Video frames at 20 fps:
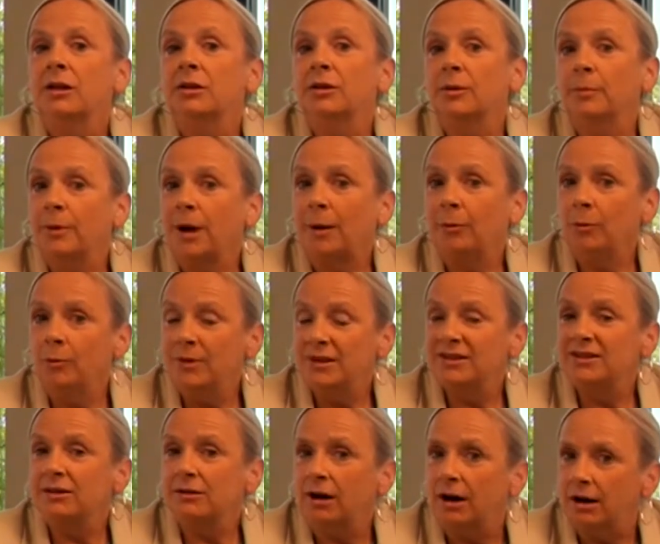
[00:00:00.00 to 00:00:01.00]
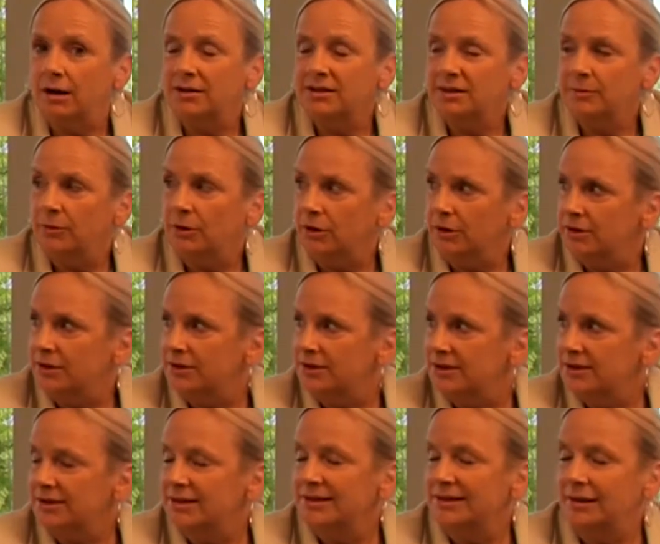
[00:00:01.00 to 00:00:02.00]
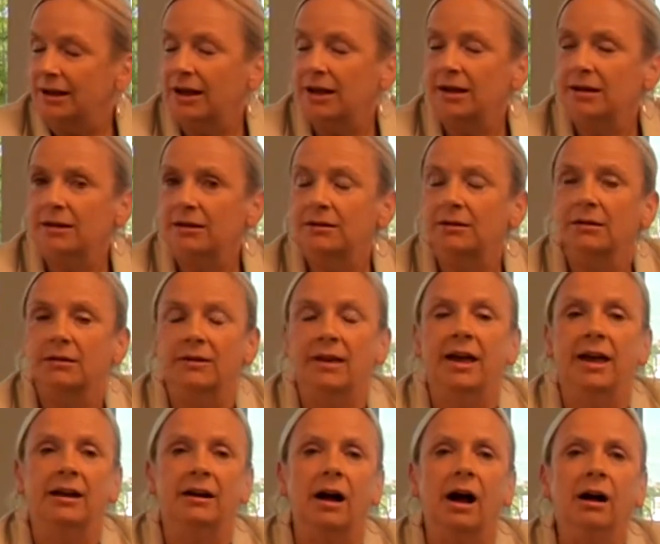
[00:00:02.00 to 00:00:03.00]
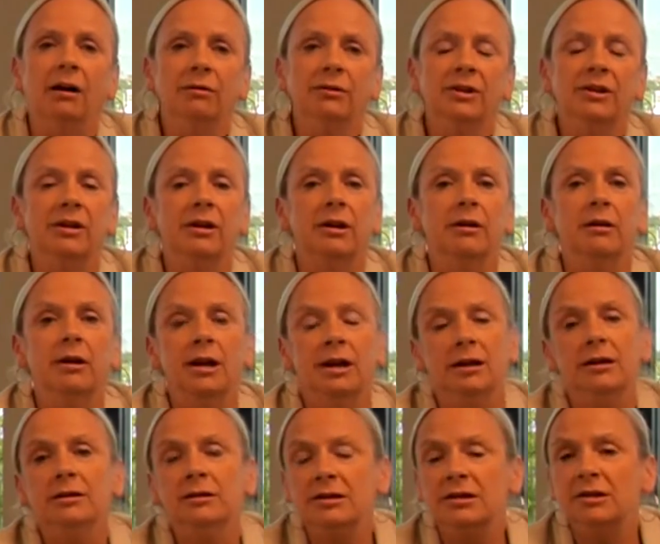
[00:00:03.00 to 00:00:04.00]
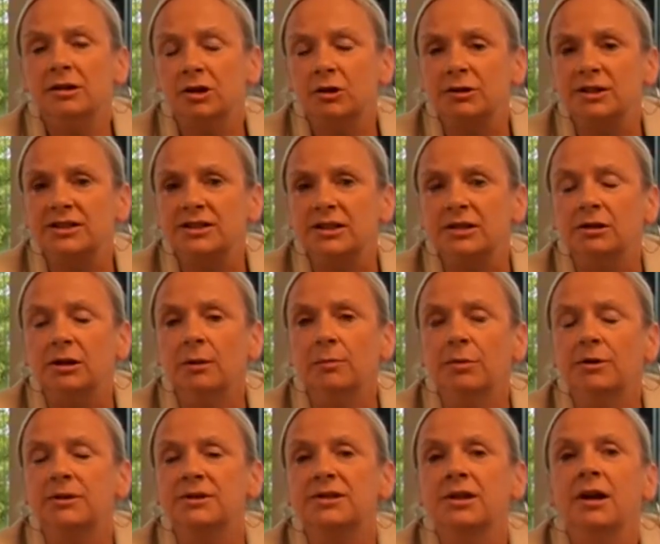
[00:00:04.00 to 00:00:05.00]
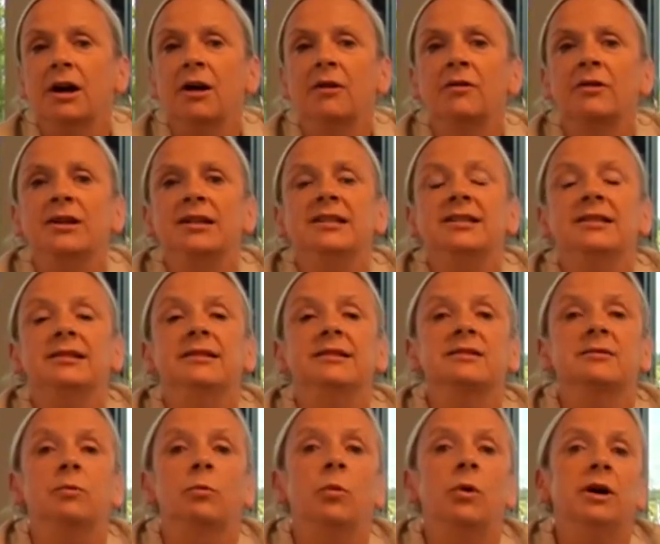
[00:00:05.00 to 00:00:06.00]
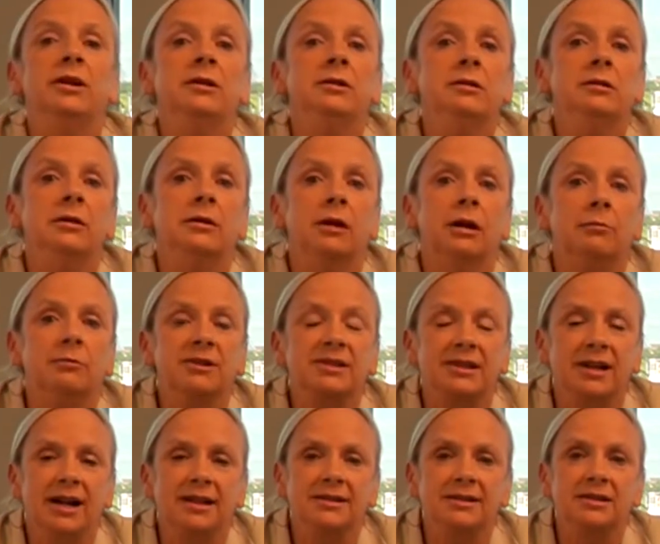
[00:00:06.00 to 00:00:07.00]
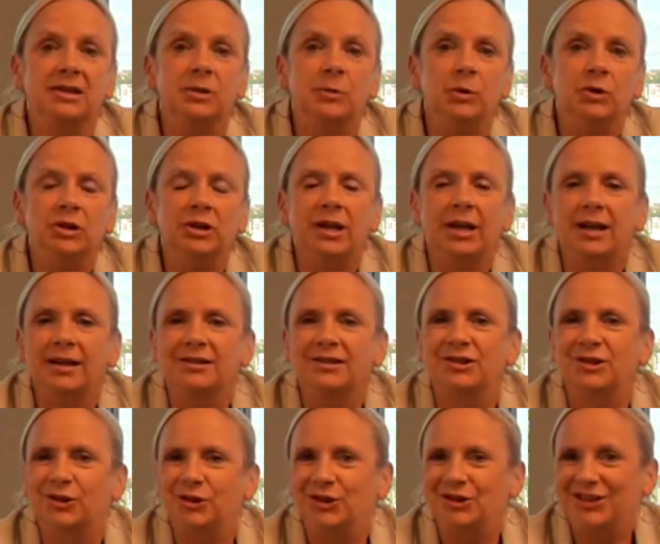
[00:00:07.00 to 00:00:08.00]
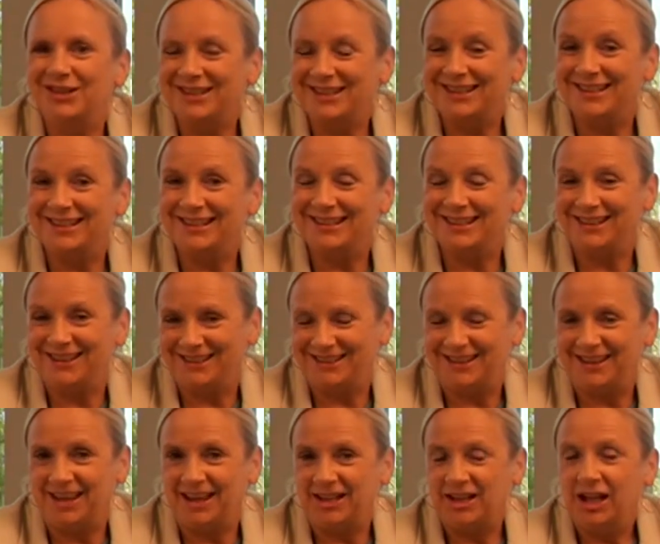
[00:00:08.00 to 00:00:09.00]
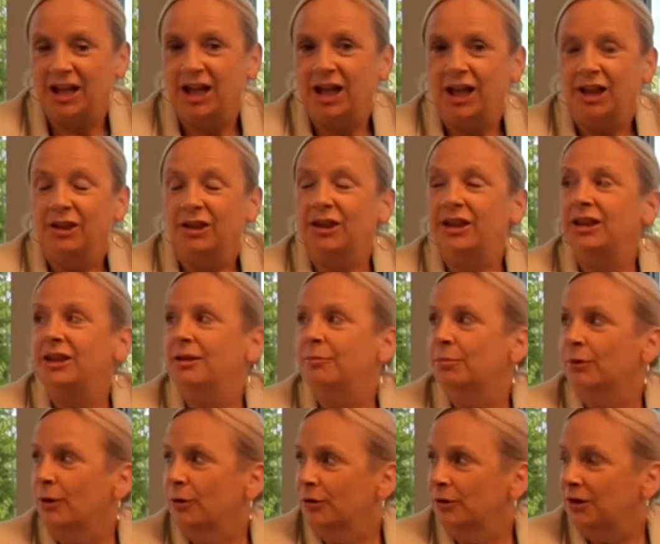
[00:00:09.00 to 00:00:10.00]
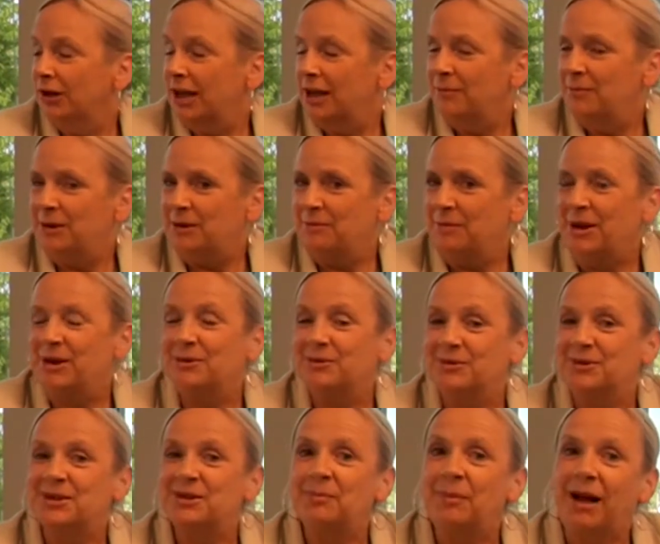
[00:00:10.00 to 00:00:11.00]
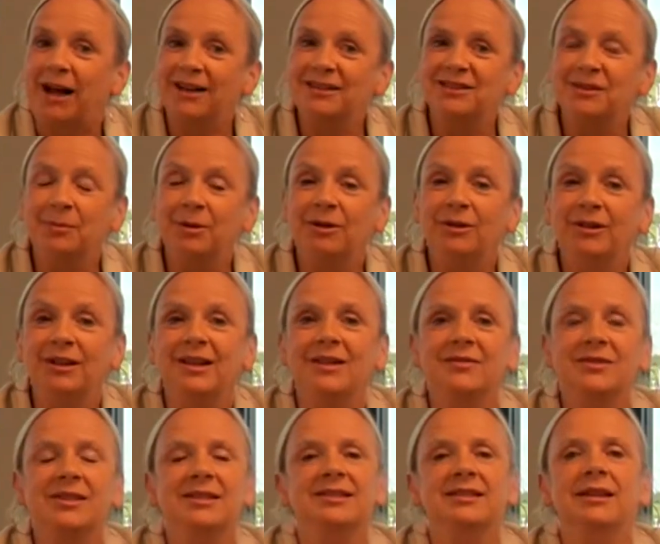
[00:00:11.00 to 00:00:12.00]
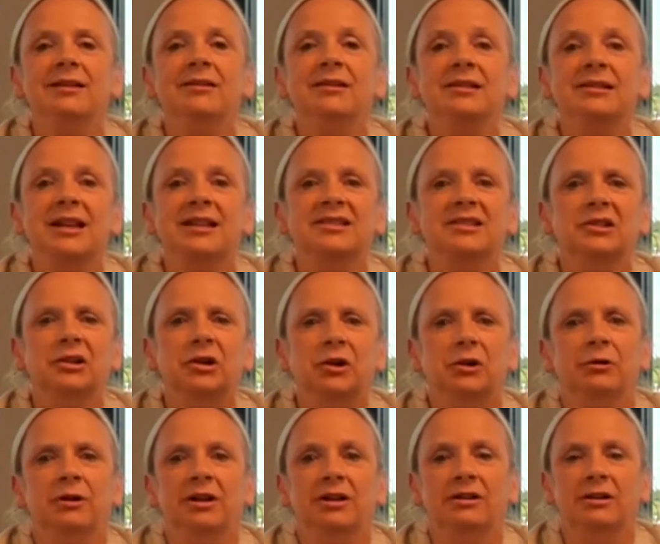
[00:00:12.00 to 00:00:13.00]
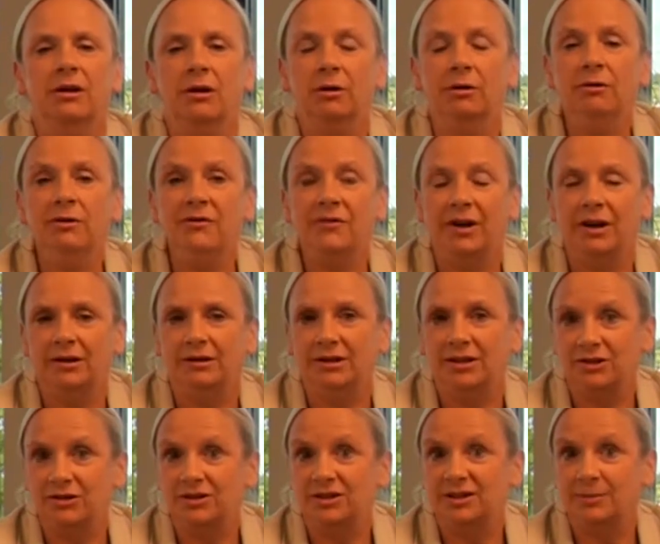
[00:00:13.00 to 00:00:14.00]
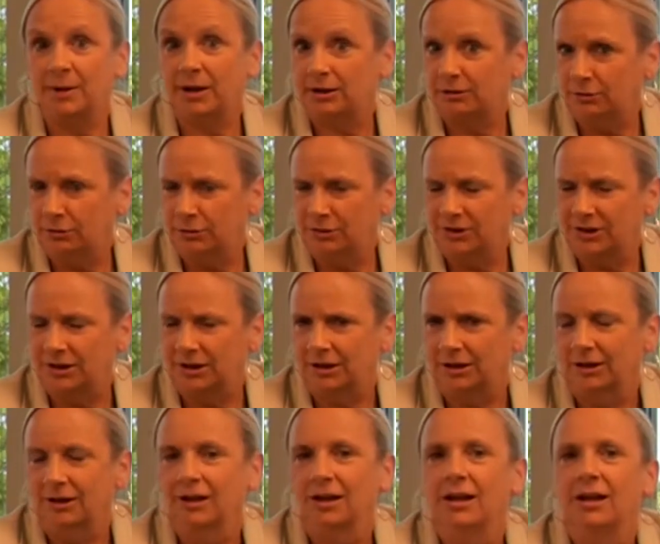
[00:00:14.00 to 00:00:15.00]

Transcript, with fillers: The problem is there are some ordinances like that out there and in increasing numbers. For instance, one Wisconsin community has an ordinance that says that the broker can be made responsible if the seller doesn't correct the code violations by closing.